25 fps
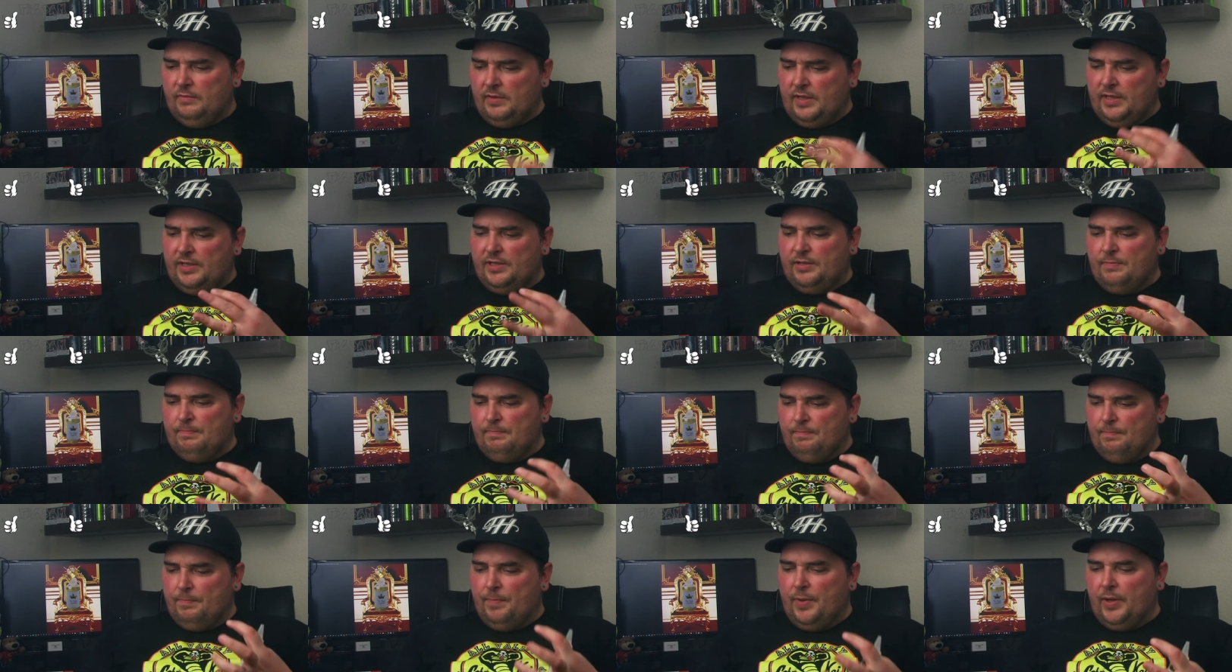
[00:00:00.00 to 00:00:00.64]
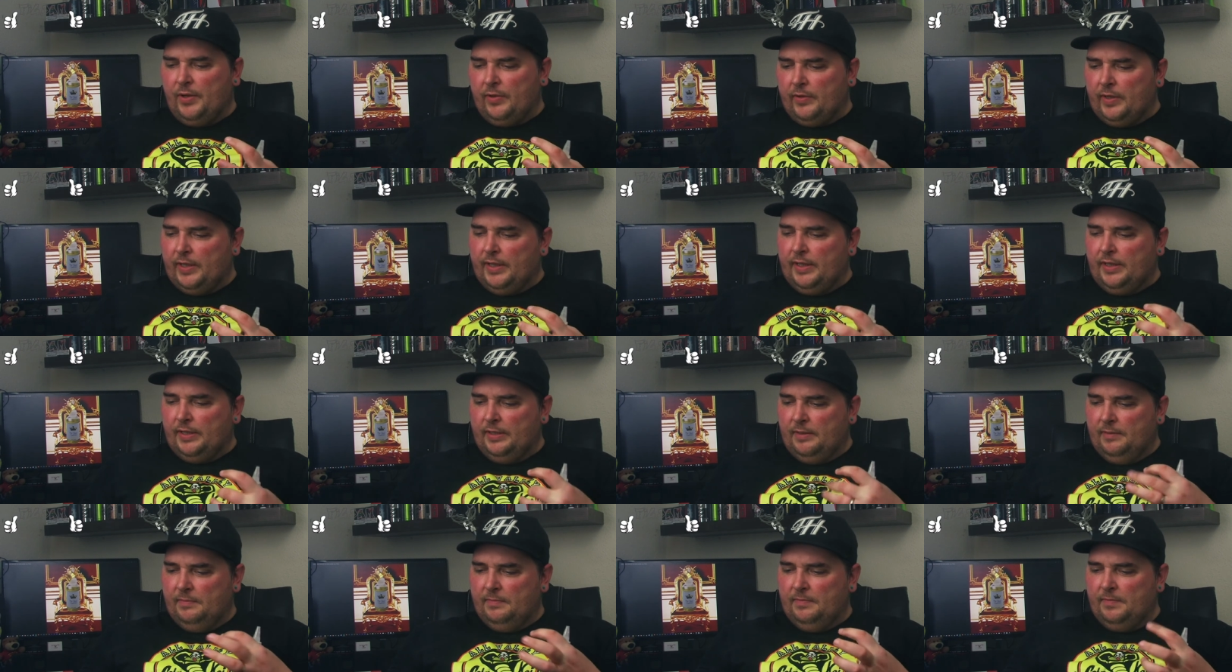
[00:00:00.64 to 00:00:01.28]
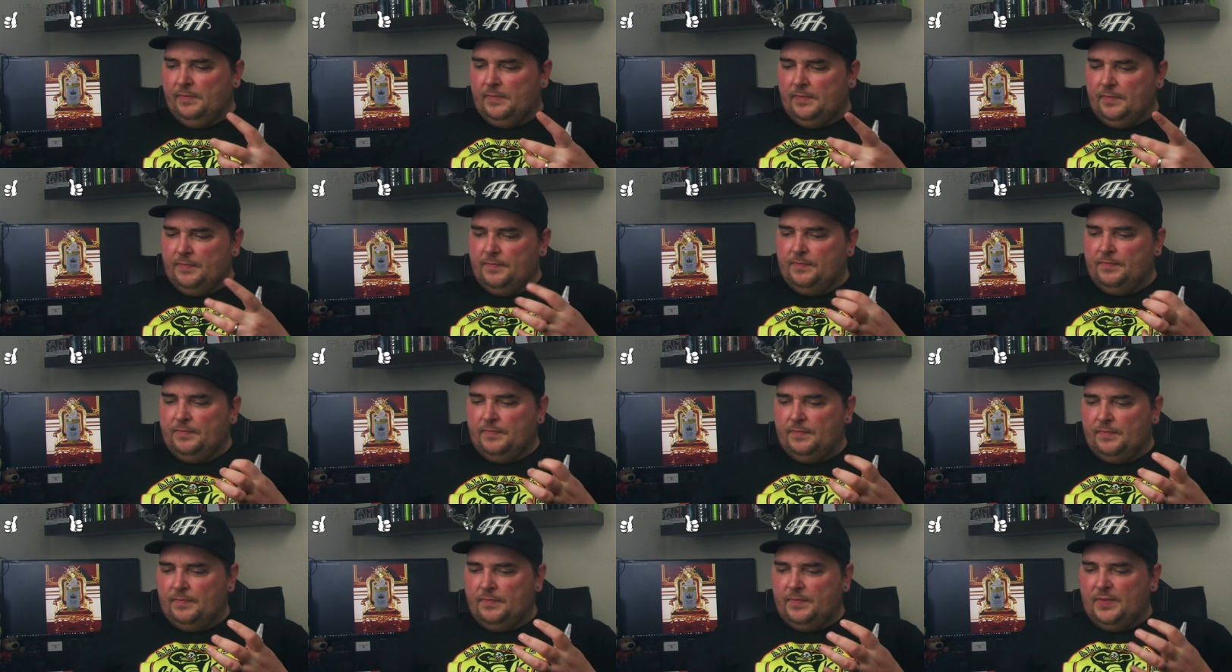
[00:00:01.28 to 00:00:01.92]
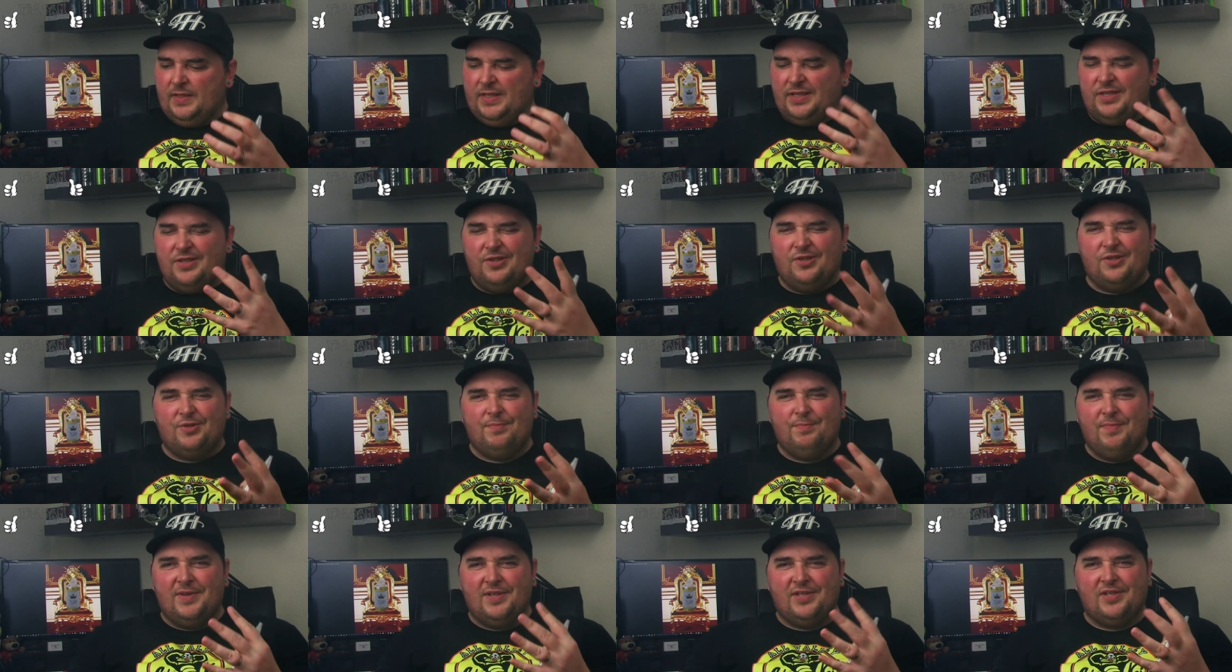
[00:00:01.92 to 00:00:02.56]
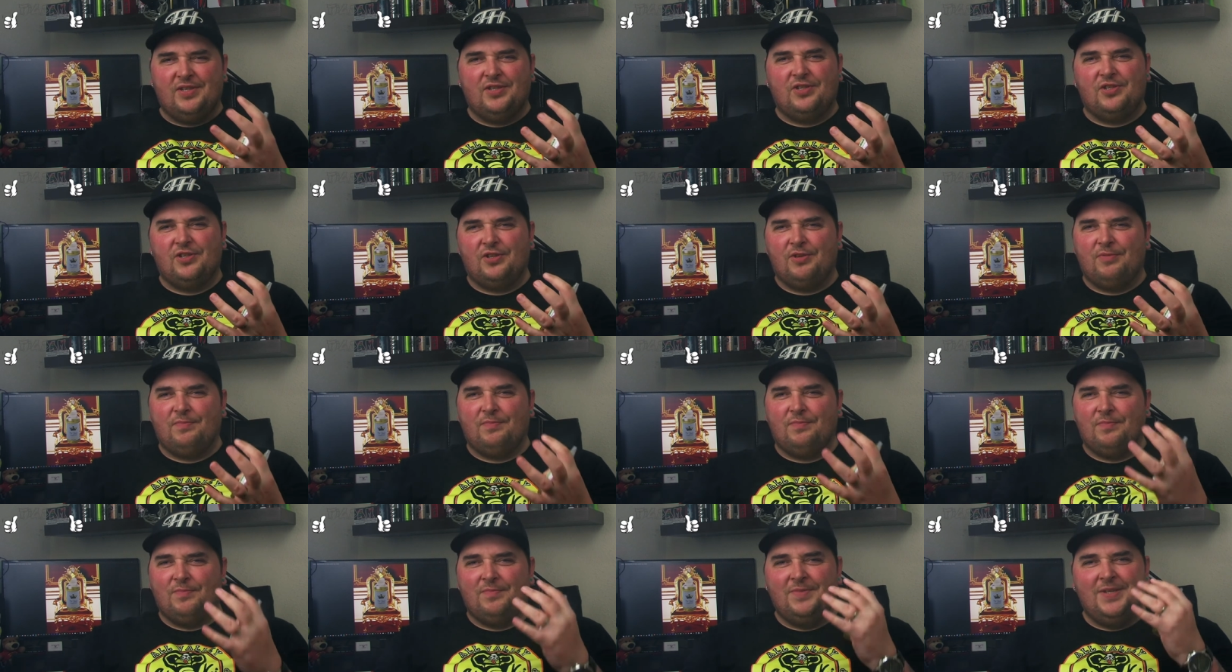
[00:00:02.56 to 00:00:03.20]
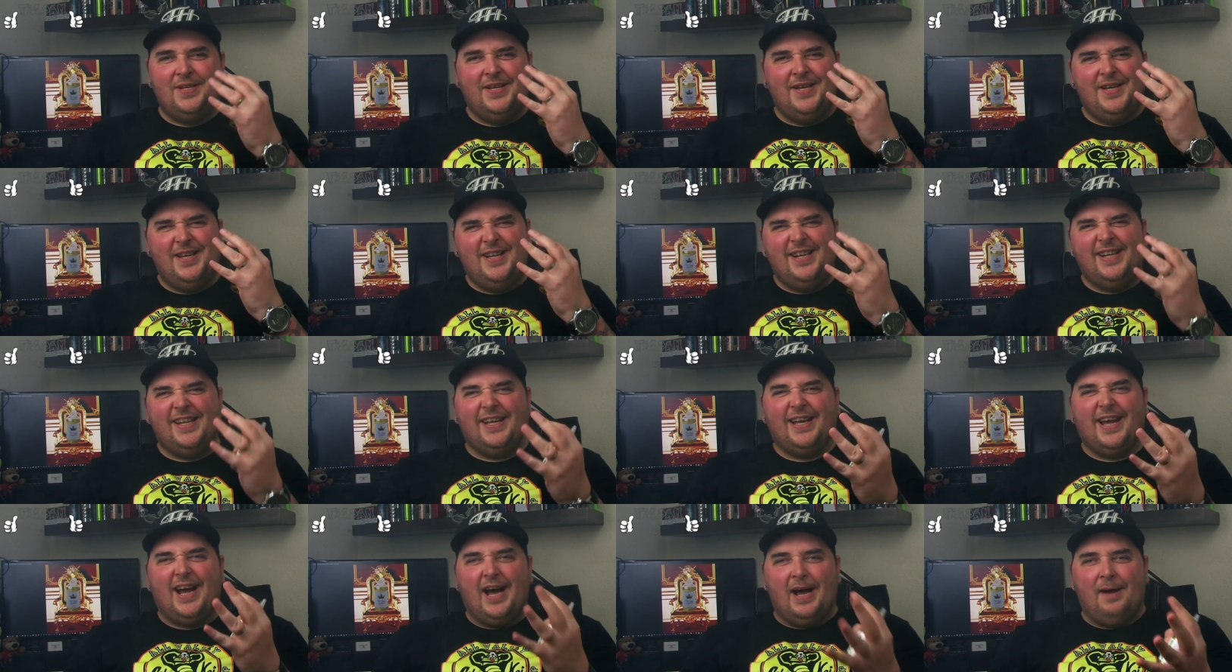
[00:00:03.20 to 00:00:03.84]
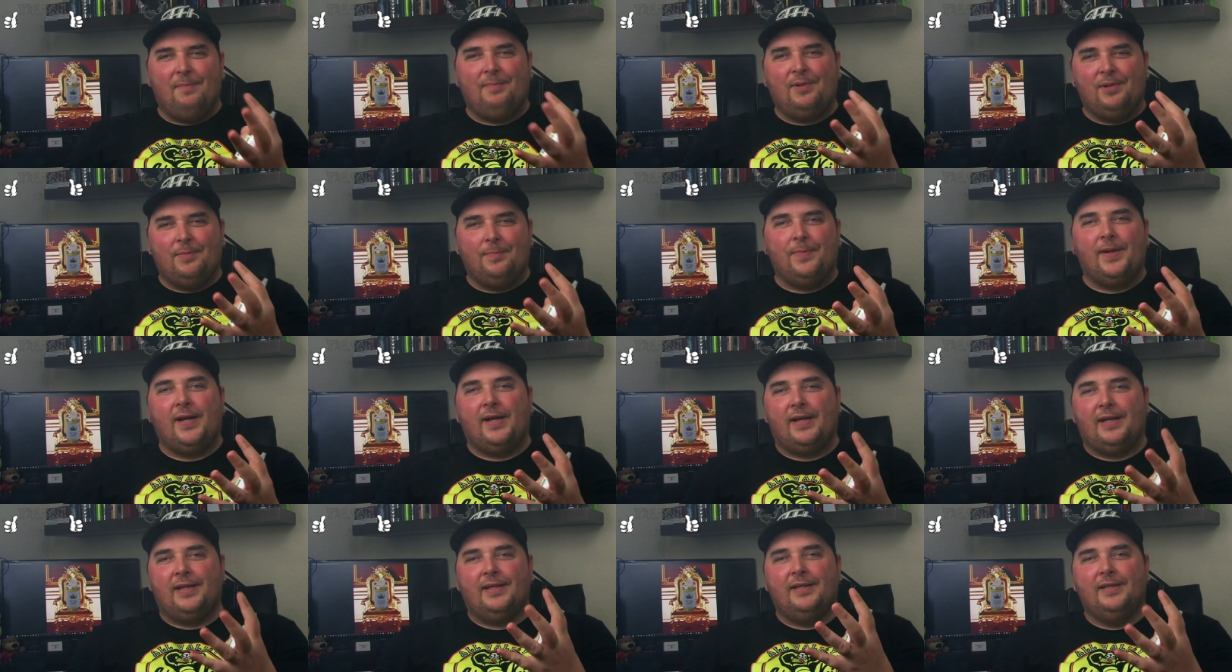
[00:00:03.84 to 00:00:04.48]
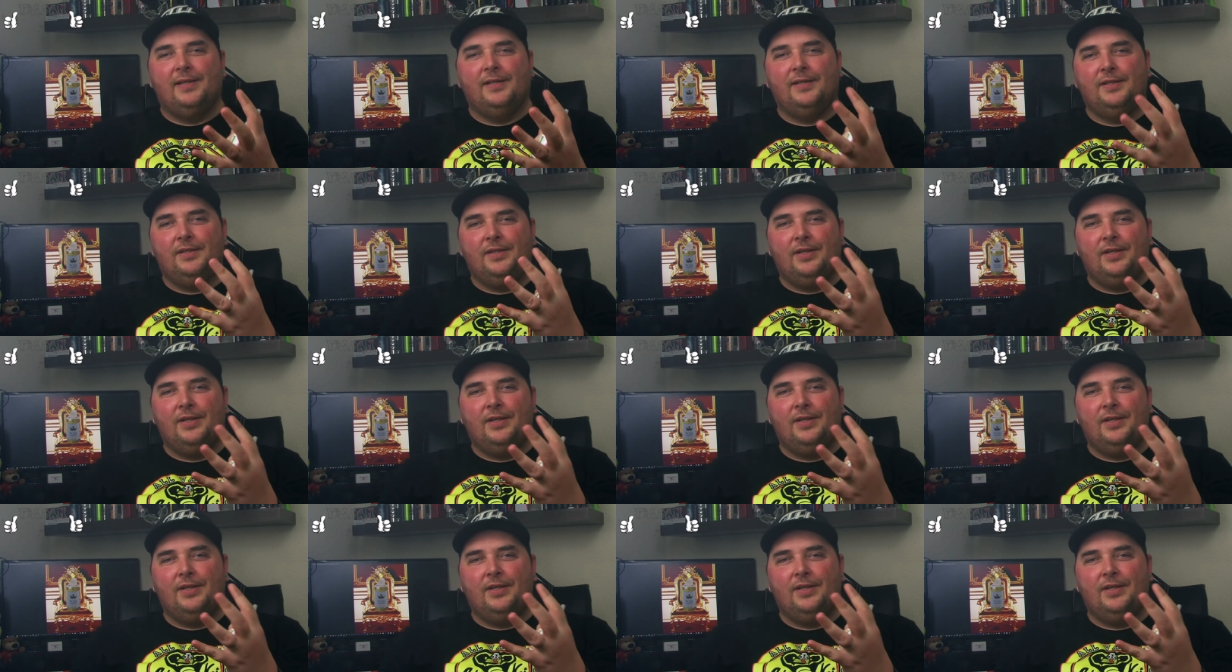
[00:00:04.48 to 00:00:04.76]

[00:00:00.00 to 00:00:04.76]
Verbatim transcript: Nice and buttery, it's just missing some like apple pie.